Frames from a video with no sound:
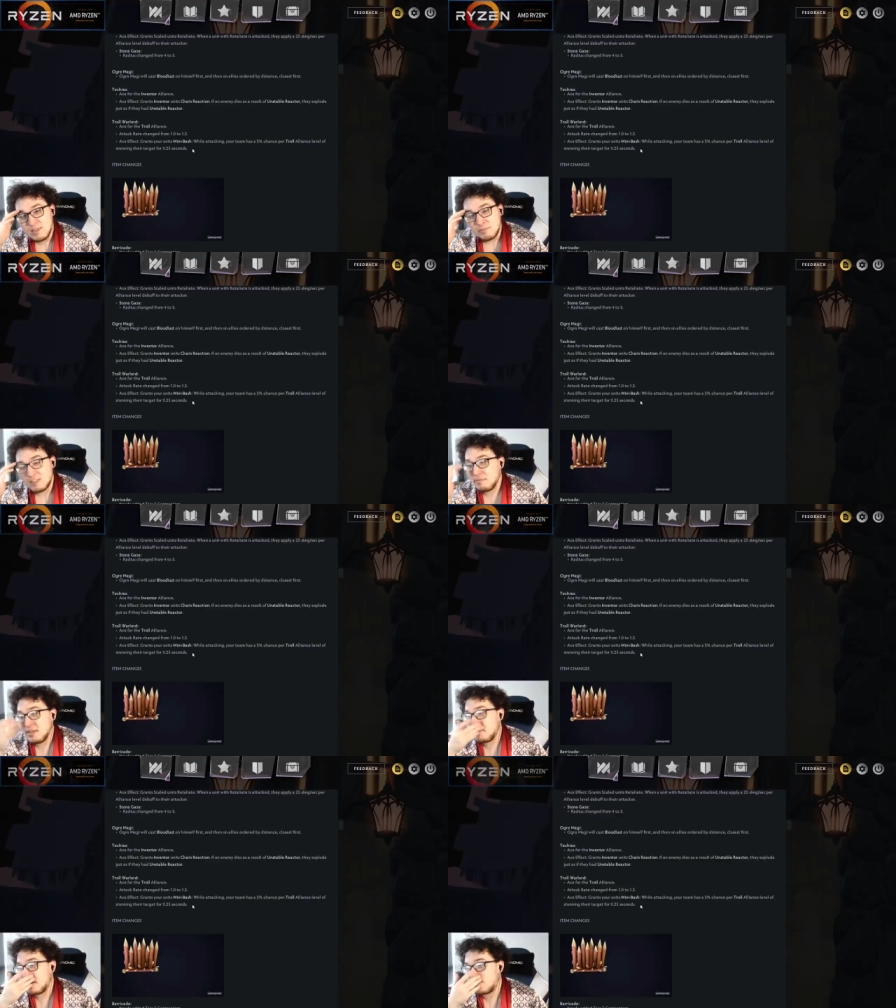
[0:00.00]
But the
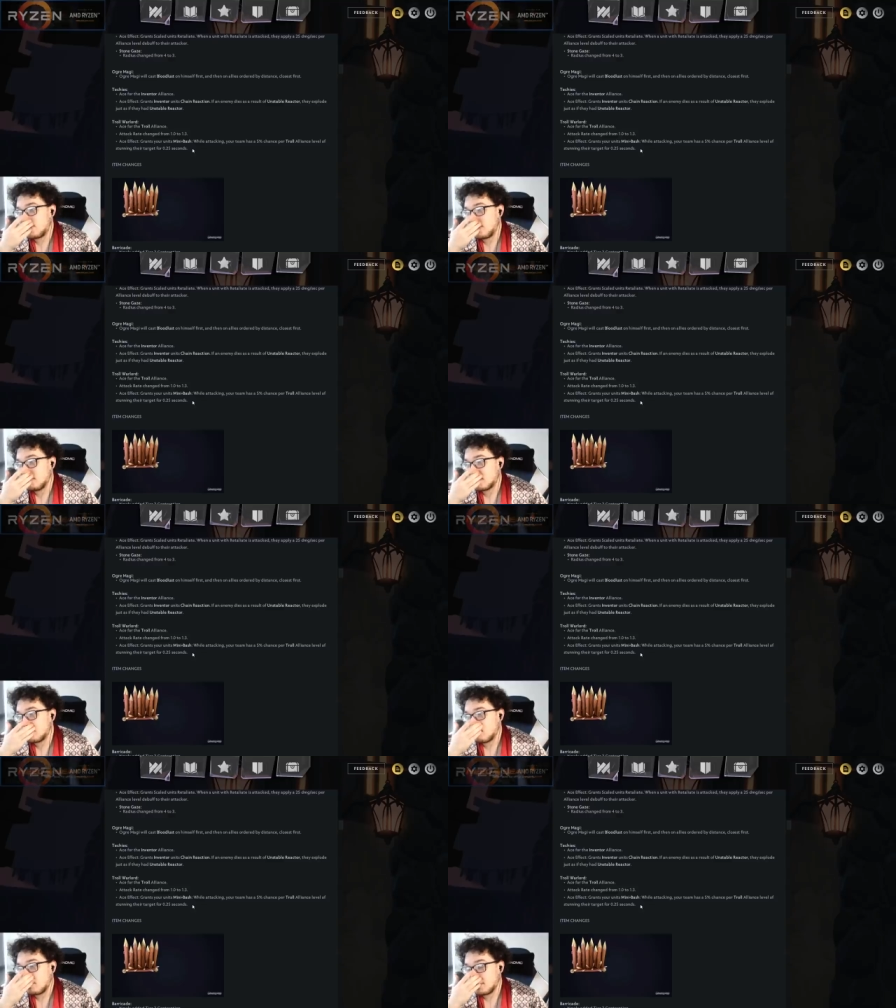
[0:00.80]
mini-bash just seems
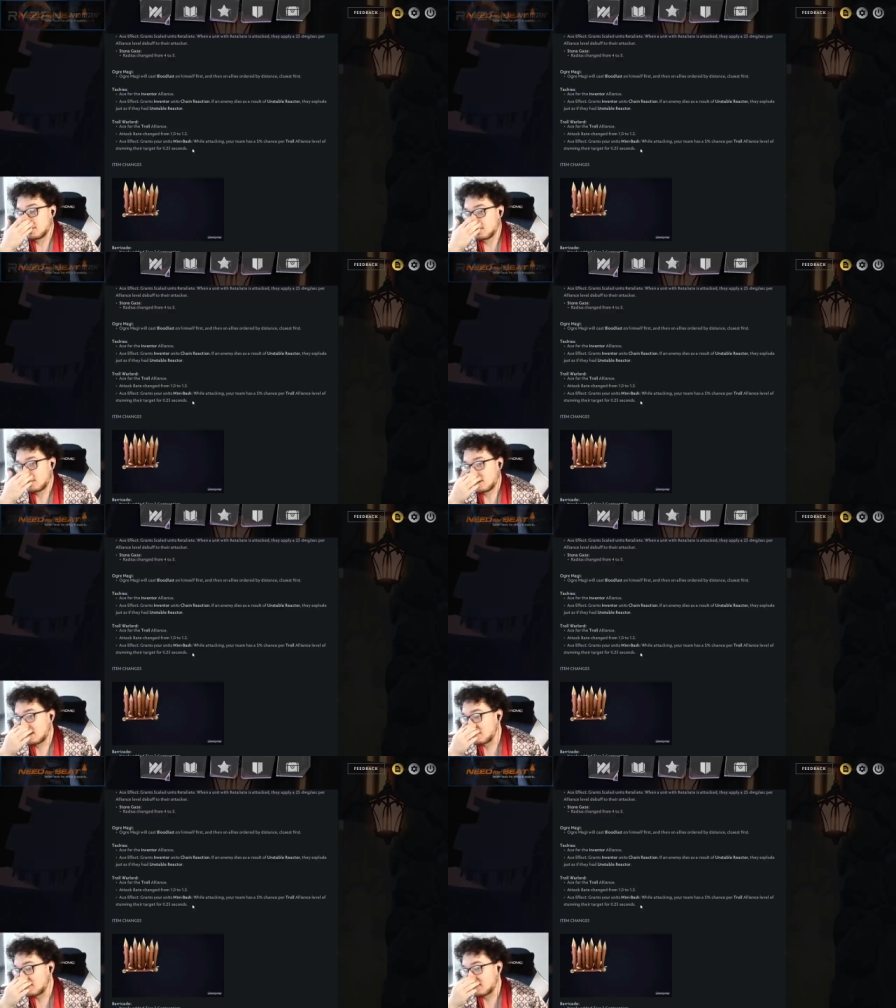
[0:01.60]
underwhelming.
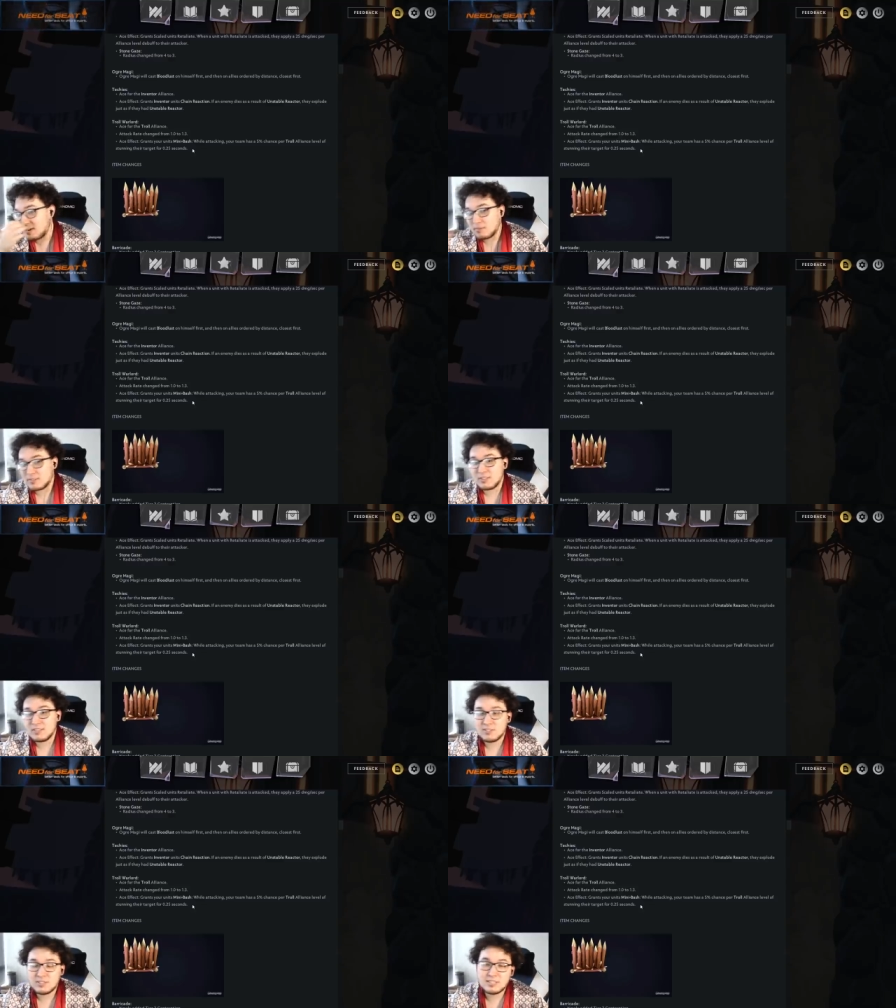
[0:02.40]
I think the numbers on
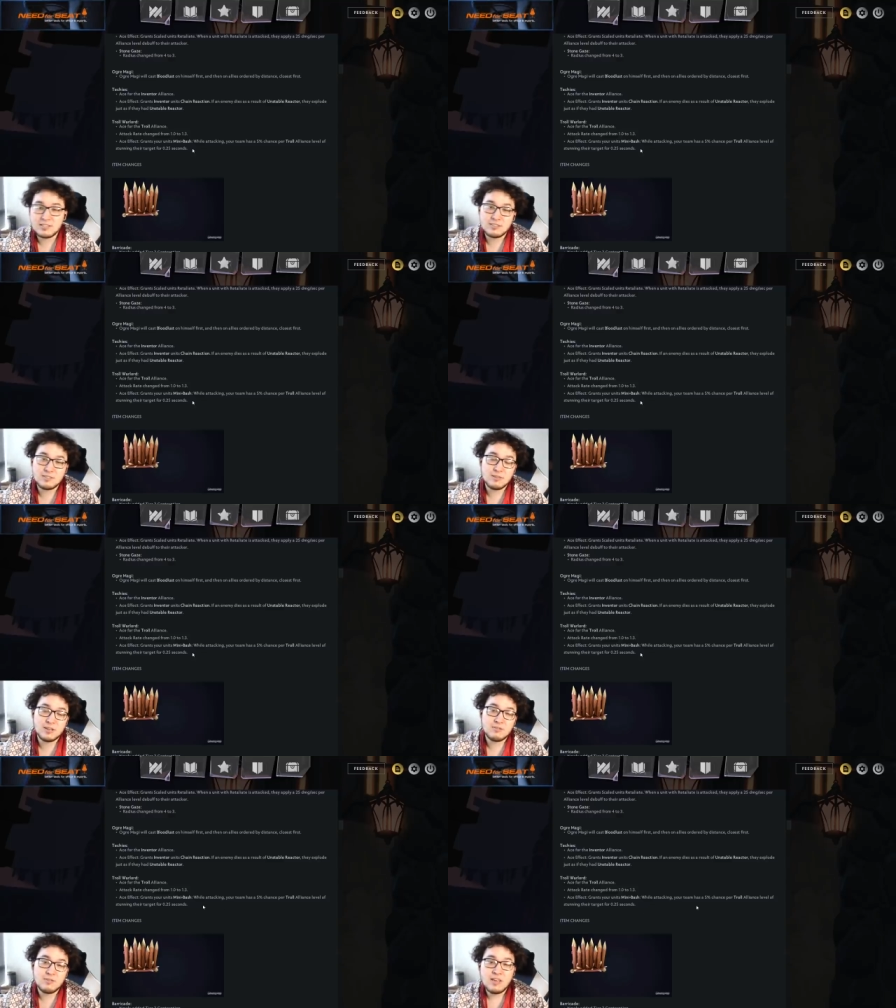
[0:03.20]
this are just a little too
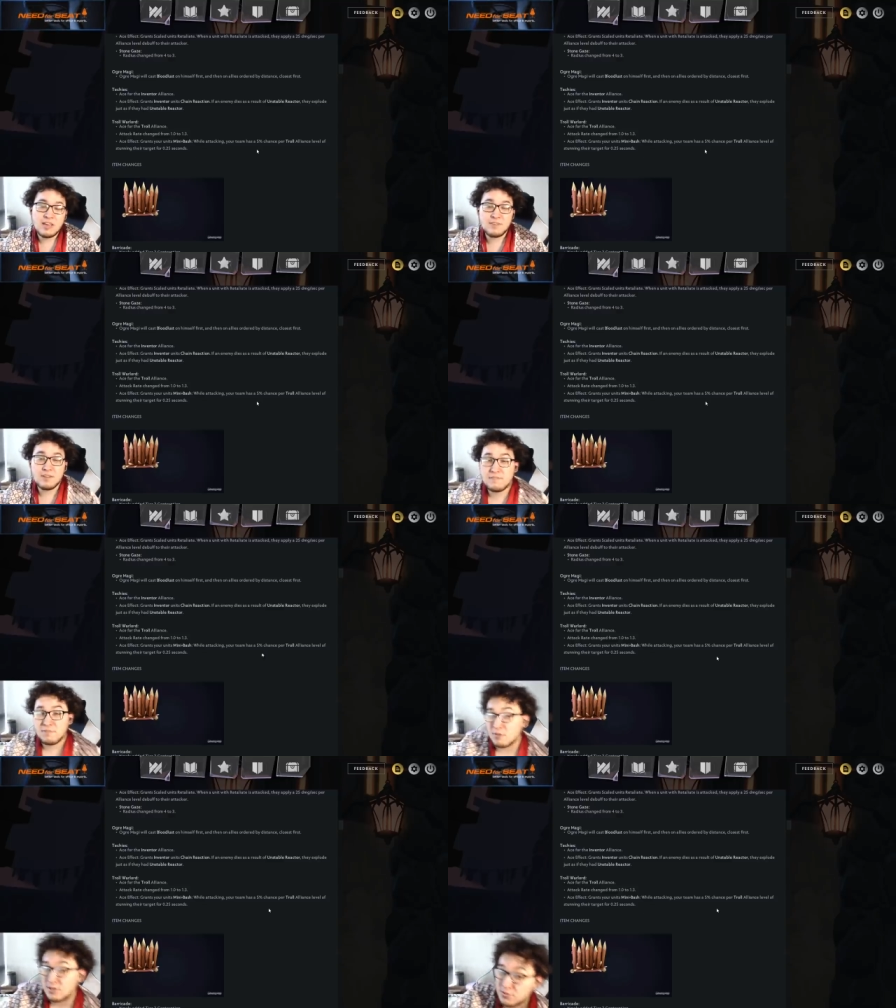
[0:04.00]
low. If you have
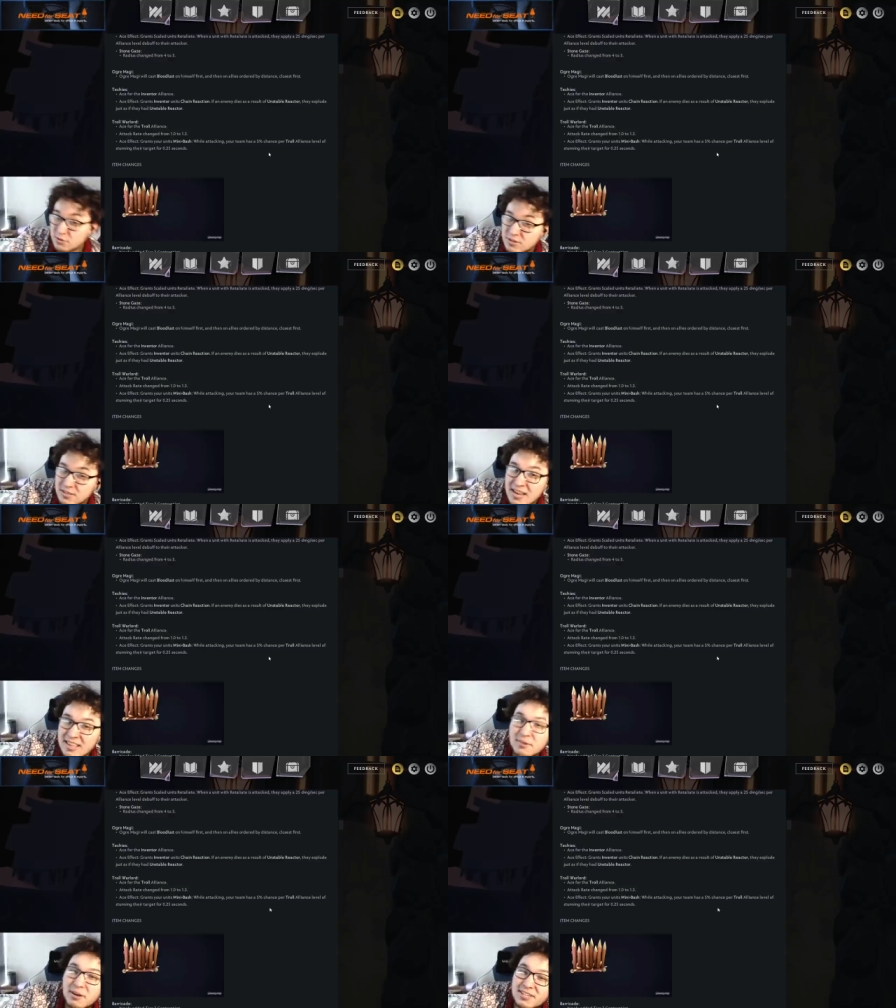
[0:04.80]
4 trolls,
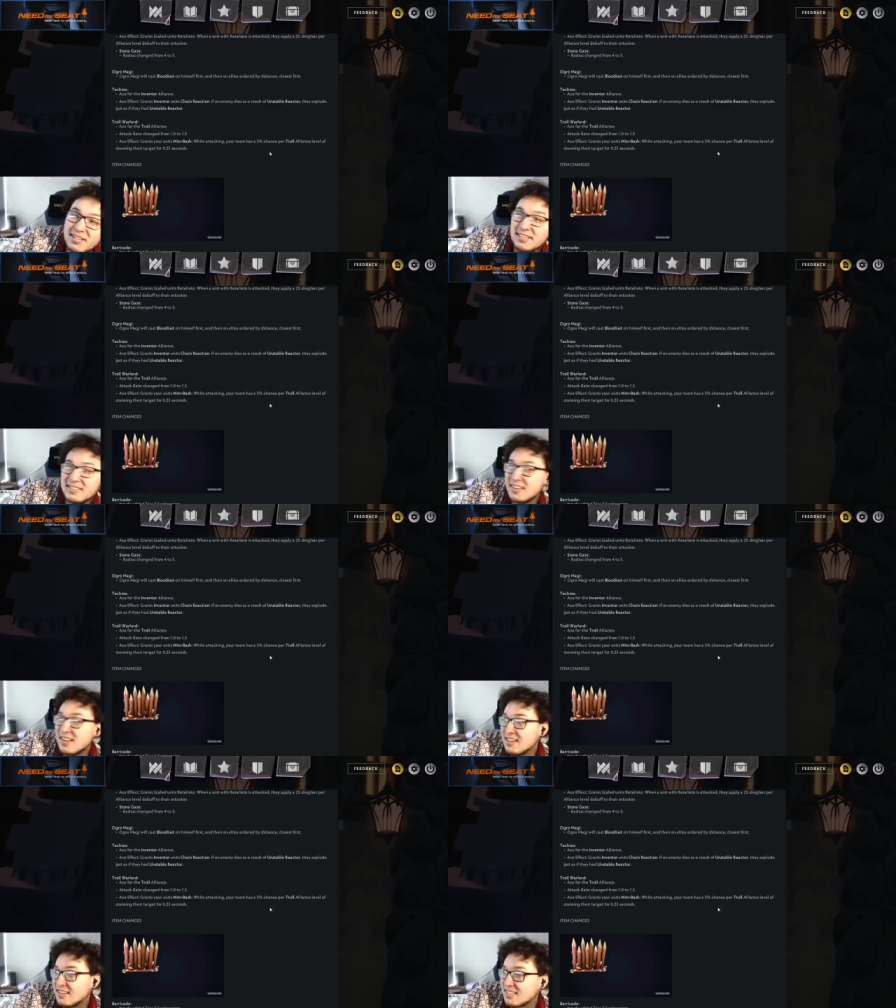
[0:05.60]
the question is,
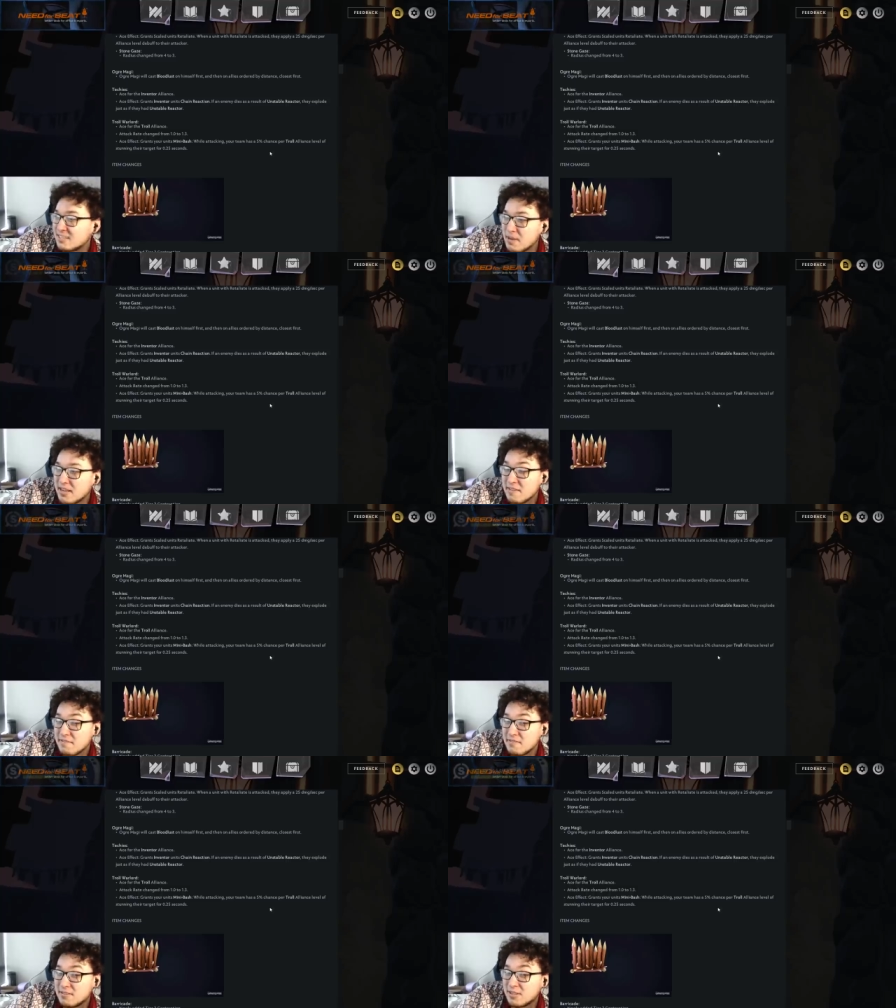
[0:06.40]
does this make
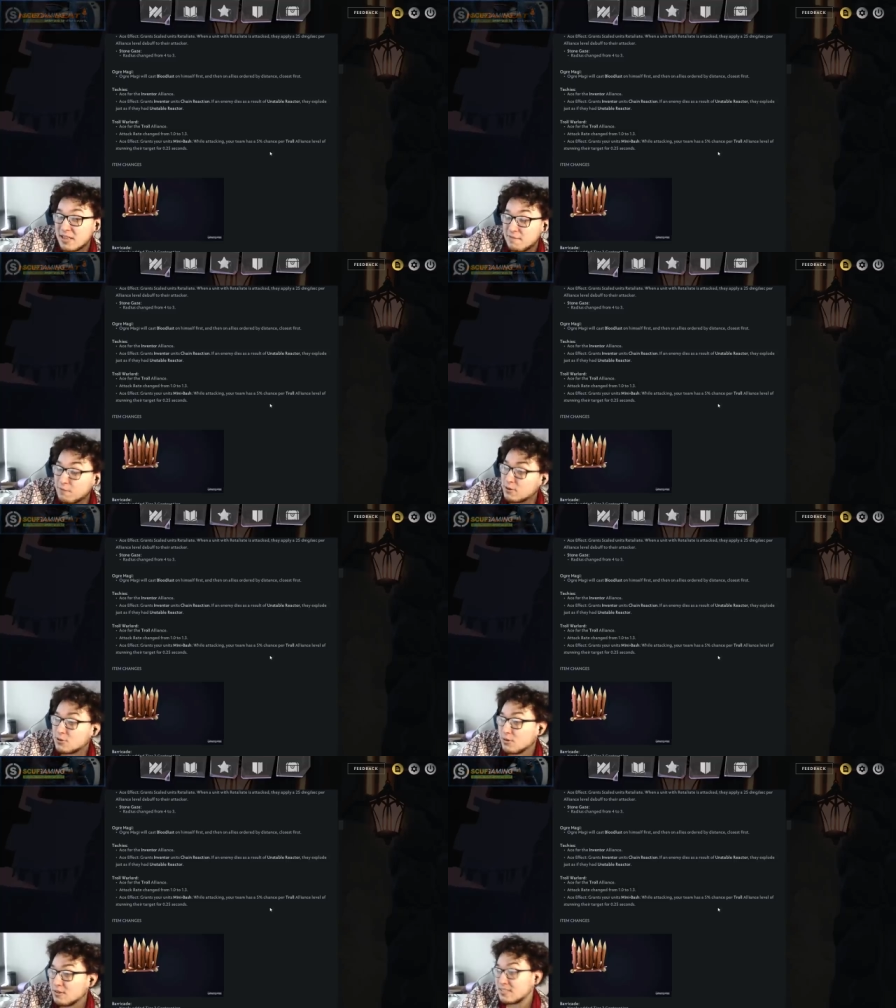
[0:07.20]
it so that 4
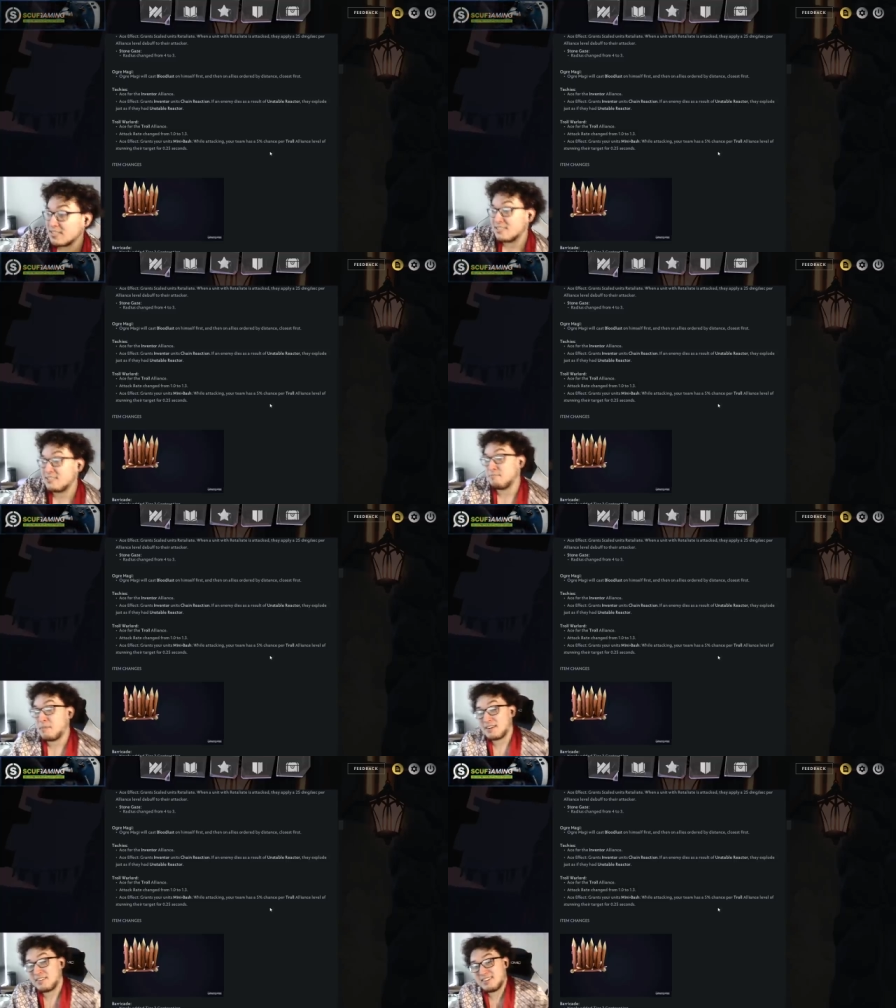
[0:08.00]
trolls is
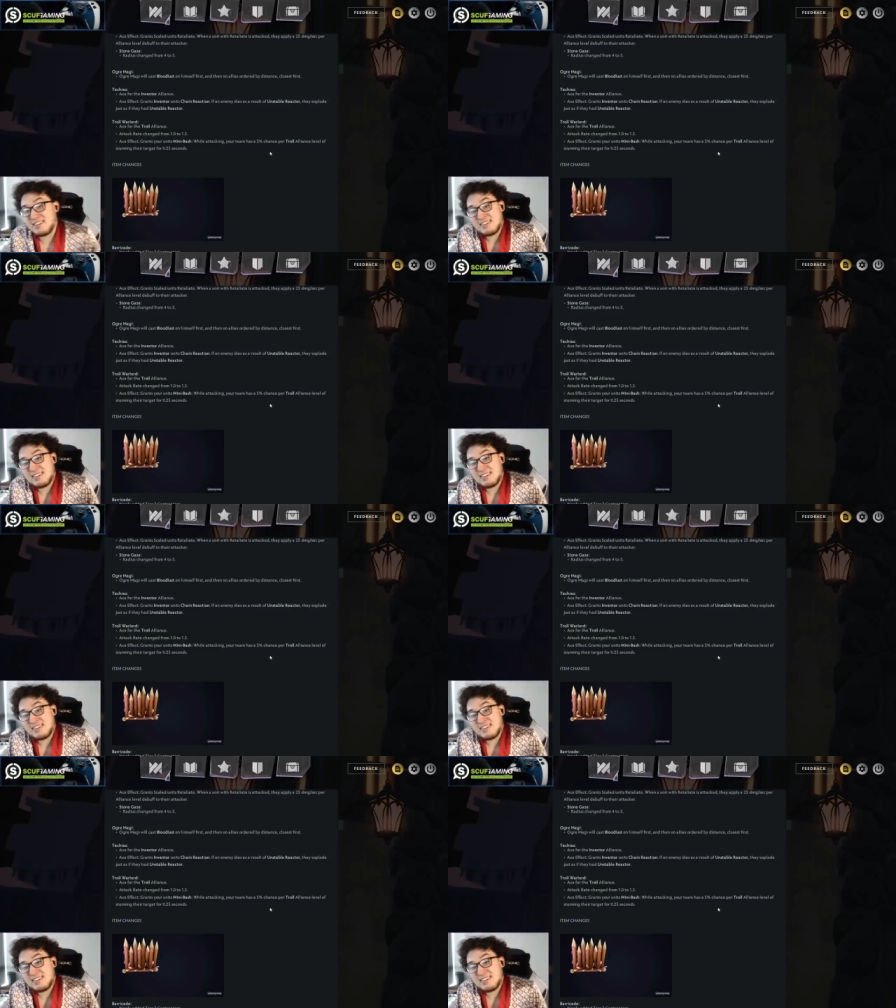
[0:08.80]
better?